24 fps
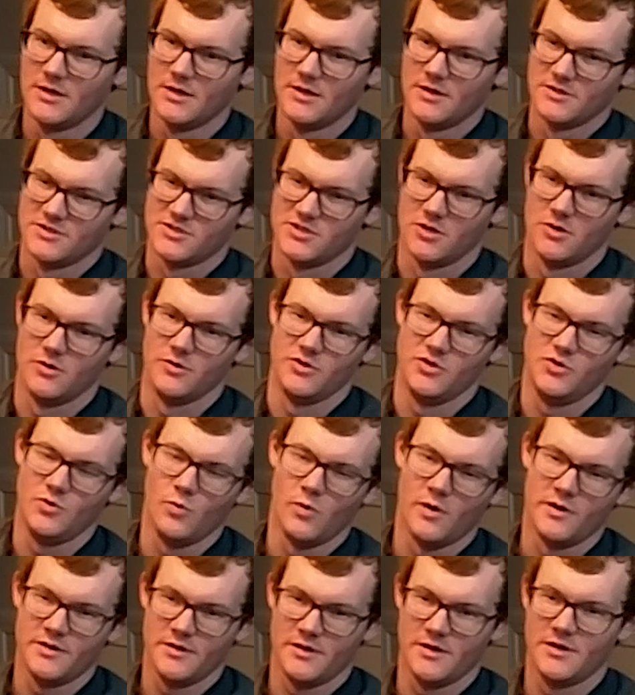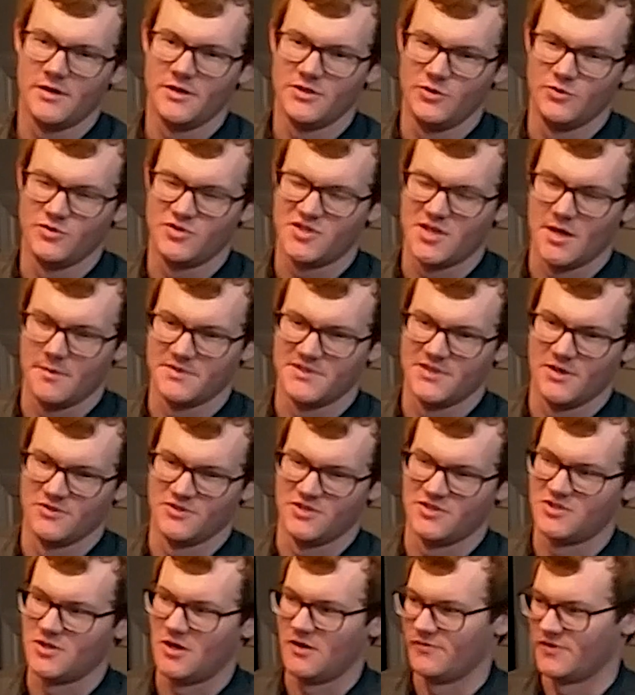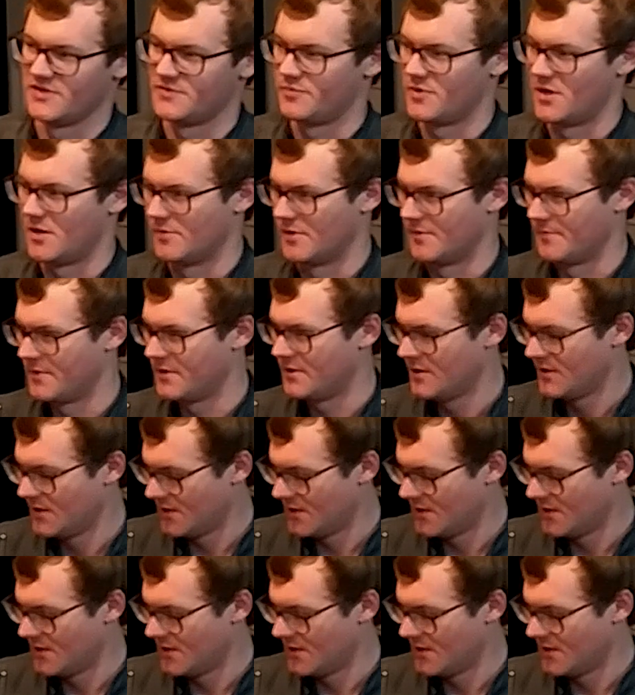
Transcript: So you want to use stem cells to solve this problem.